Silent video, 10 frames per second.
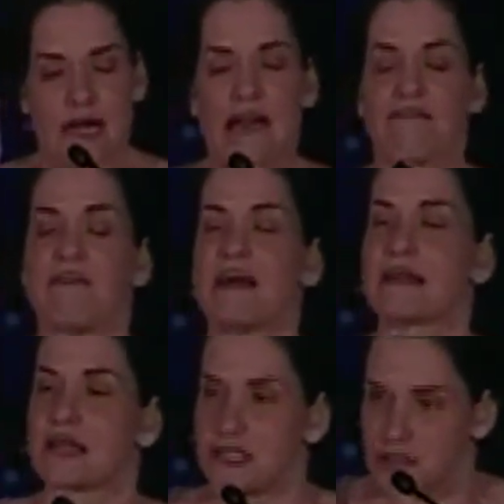I
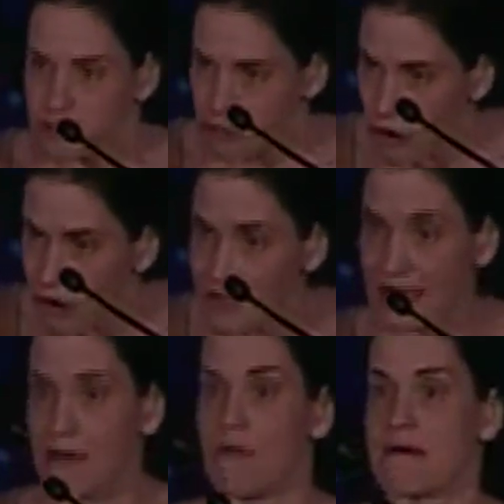find
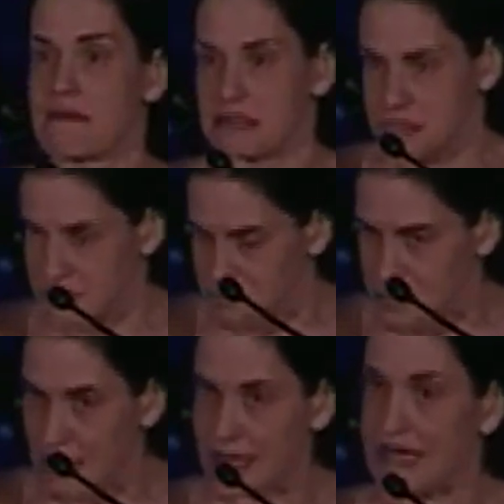controlling women do not